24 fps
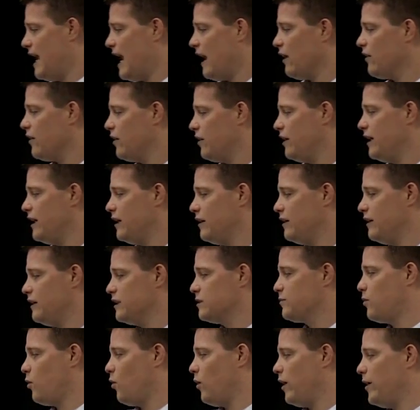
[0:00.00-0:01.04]
And now they're here at
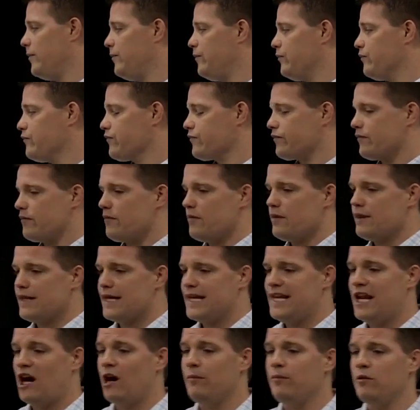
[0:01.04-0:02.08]
this point.
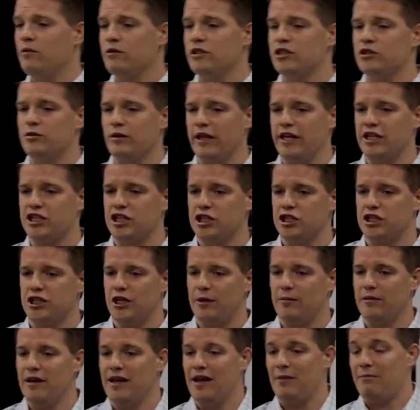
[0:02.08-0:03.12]
Now I'm building this
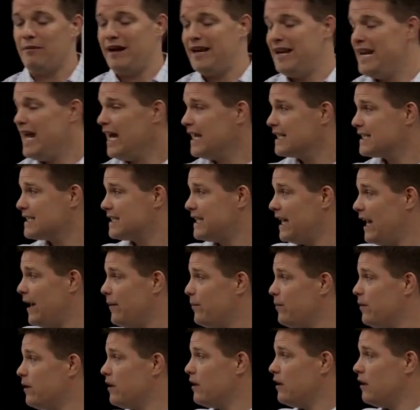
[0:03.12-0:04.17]
relationship. My next
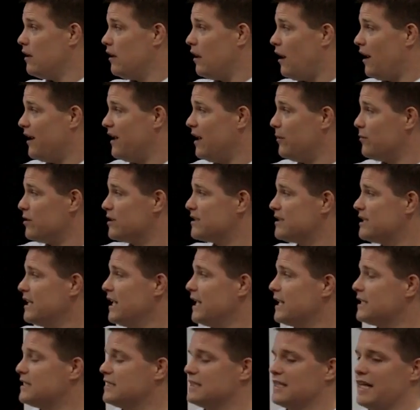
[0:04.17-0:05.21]
step on number
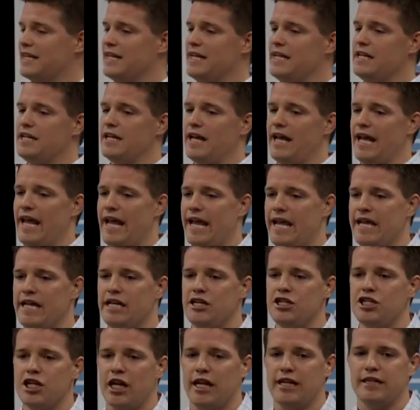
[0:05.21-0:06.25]
6 is I need to
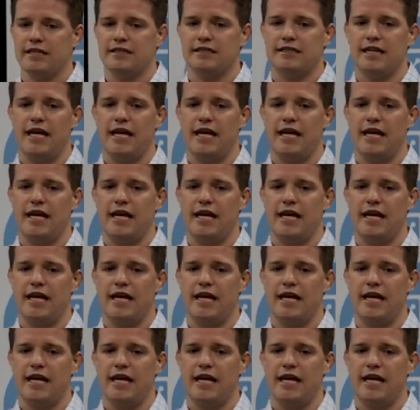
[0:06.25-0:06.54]
age and